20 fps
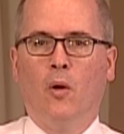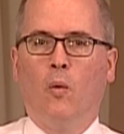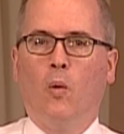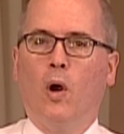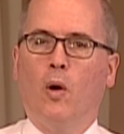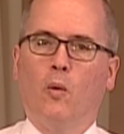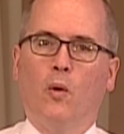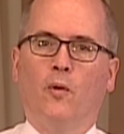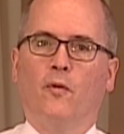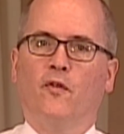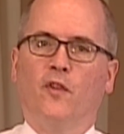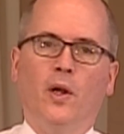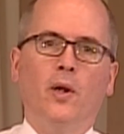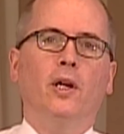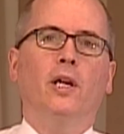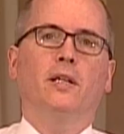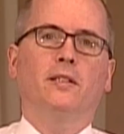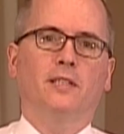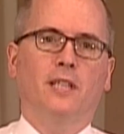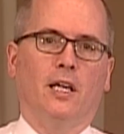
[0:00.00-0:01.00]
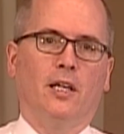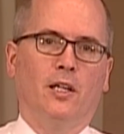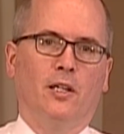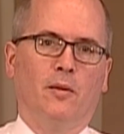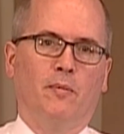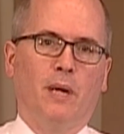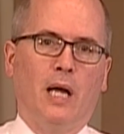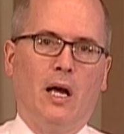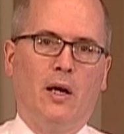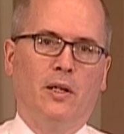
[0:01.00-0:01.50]
What we're very
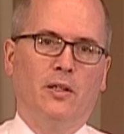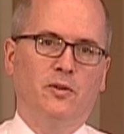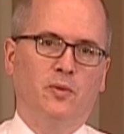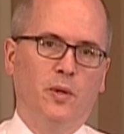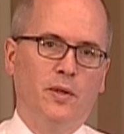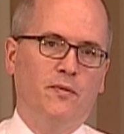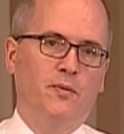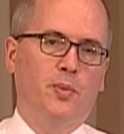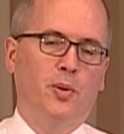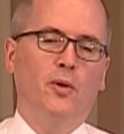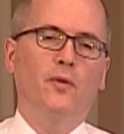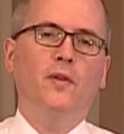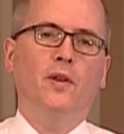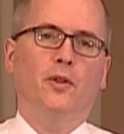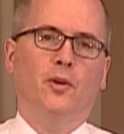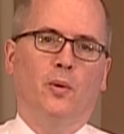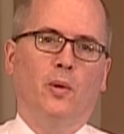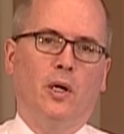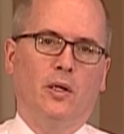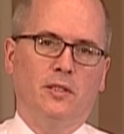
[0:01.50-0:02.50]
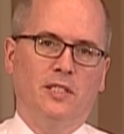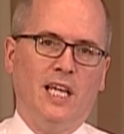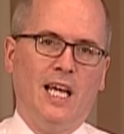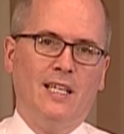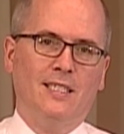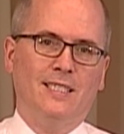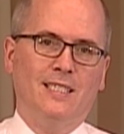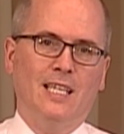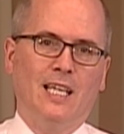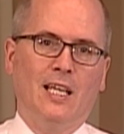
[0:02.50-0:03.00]
excited about is we've proven through our
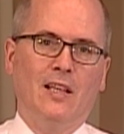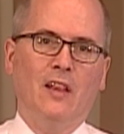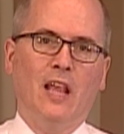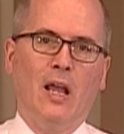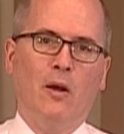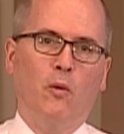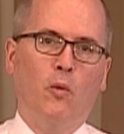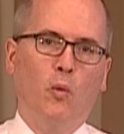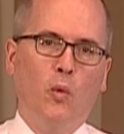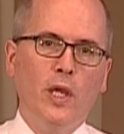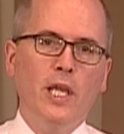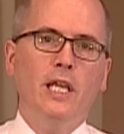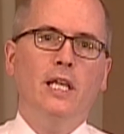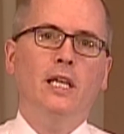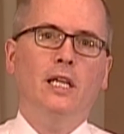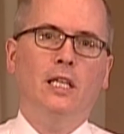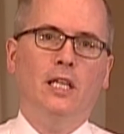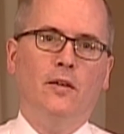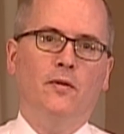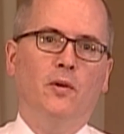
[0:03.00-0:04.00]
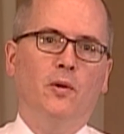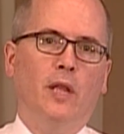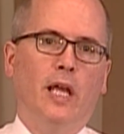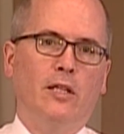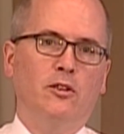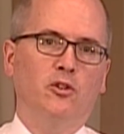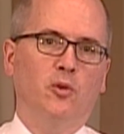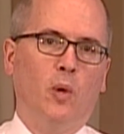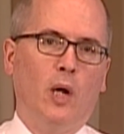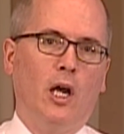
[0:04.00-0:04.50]
testing that we can give you
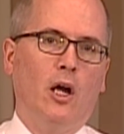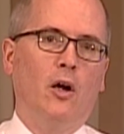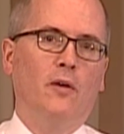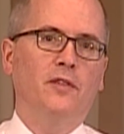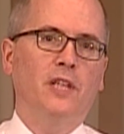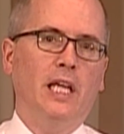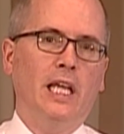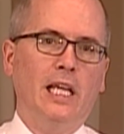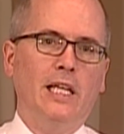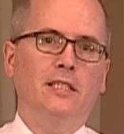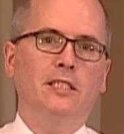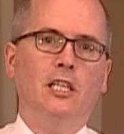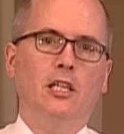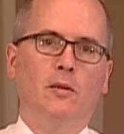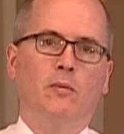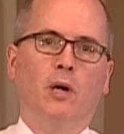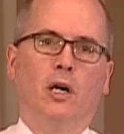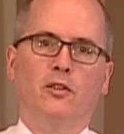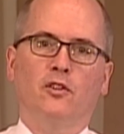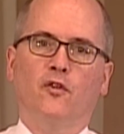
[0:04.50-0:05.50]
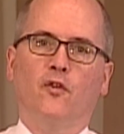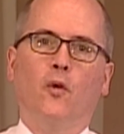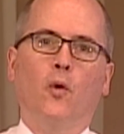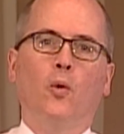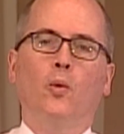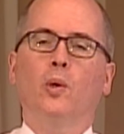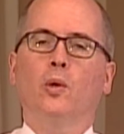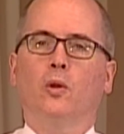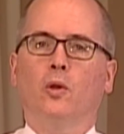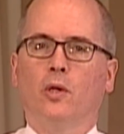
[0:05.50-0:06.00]
that 12 to 18 months
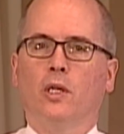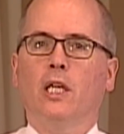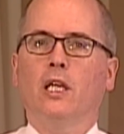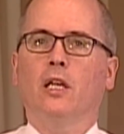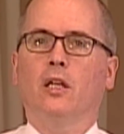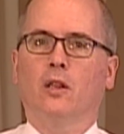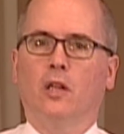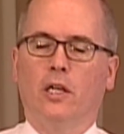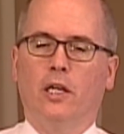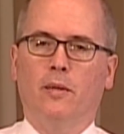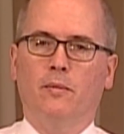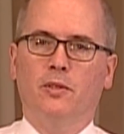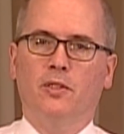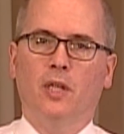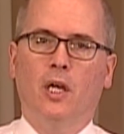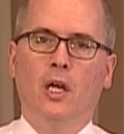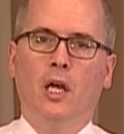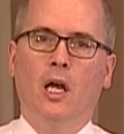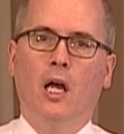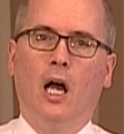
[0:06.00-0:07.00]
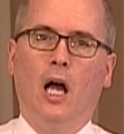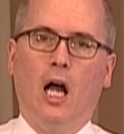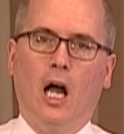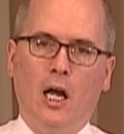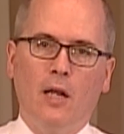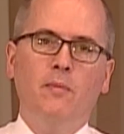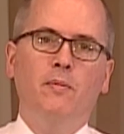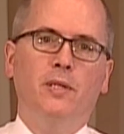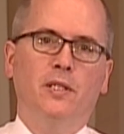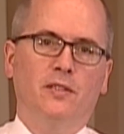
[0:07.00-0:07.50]
forward-looking glimpse
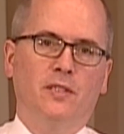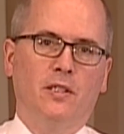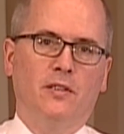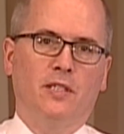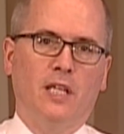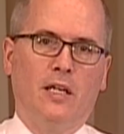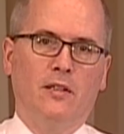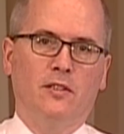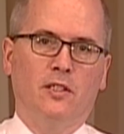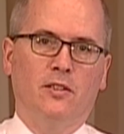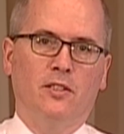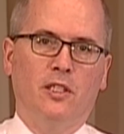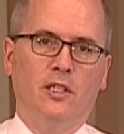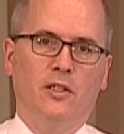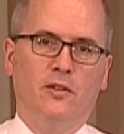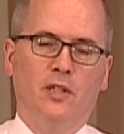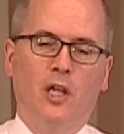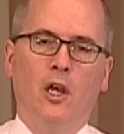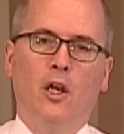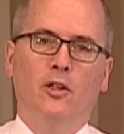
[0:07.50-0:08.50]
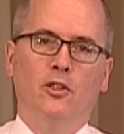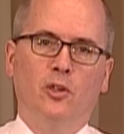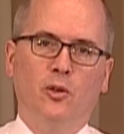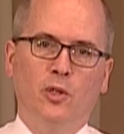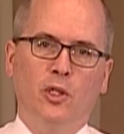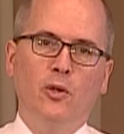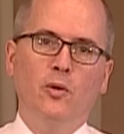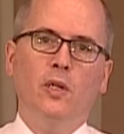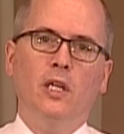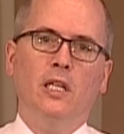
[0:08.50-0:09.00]
on business entities so
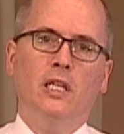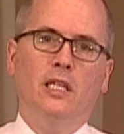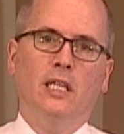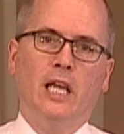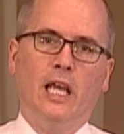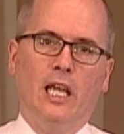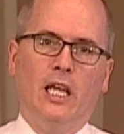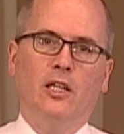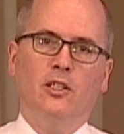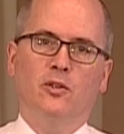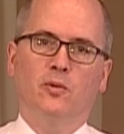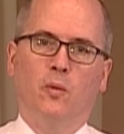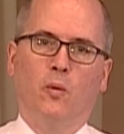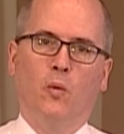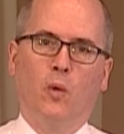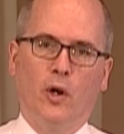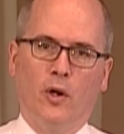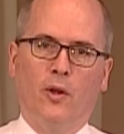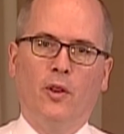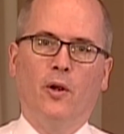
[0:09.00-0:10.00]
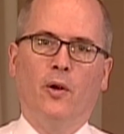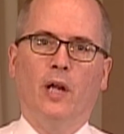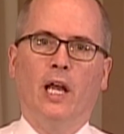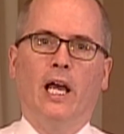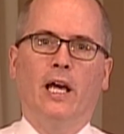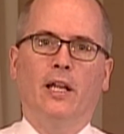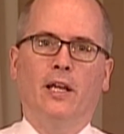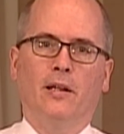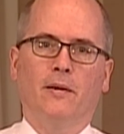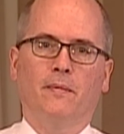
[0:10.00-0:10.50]
you can gauge where they're
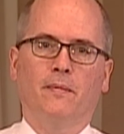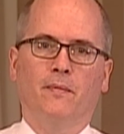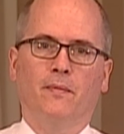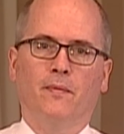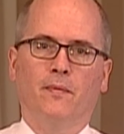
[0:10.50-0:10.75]
heading.